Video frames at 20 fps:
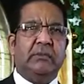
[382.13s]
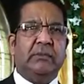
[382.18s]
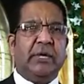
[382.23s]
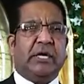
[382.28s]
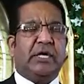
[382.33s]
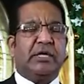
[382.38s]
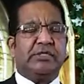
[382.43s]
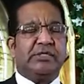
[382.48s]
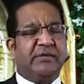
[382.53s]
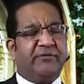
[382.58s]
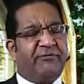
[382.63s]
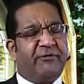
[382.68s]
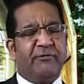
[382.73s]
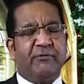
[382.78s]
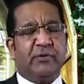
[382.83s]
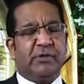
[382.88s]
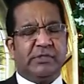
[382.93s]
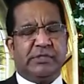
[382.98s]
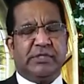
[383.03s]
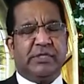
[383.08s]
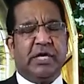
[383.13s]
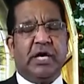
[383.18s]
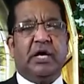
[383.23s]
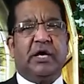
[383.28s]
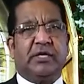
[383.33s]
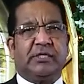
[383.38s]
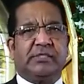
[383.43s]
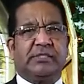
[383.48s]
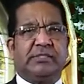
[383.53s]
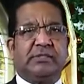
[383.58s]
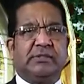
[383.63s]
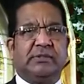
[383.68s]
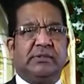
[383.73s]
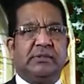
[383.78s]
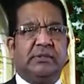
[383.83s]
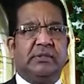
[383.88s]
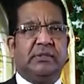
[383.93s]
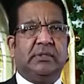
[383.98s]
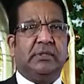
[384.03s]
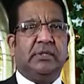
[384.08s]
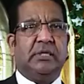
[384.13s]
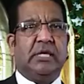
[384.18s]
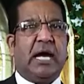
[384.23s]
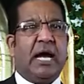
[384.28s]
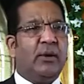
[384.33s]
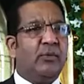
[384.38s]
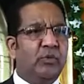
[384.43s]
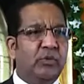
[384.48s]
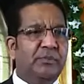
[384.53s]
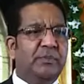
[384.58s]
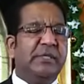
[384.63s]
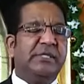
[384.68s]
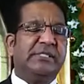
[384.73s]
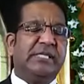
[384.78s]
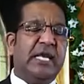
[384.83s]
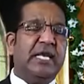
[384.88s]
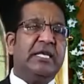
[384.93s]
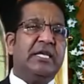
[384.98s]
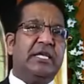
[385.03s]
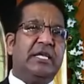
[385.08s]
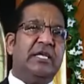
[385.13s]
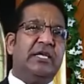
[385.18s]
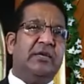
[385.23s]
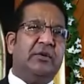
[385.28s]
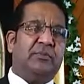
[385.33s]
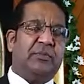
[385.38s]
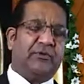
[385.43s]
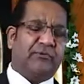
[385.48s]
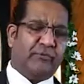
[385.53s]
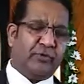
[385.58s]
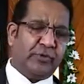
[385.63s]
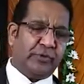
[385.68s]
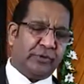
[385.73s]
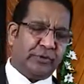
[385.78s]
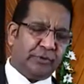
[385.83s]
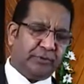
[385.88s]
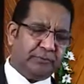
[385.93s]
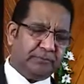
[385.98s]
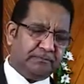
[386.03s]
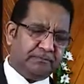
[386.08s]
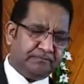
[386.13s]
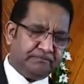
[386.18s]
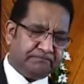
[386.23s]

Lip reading: because if he was not, I wouldn't be standing here before you.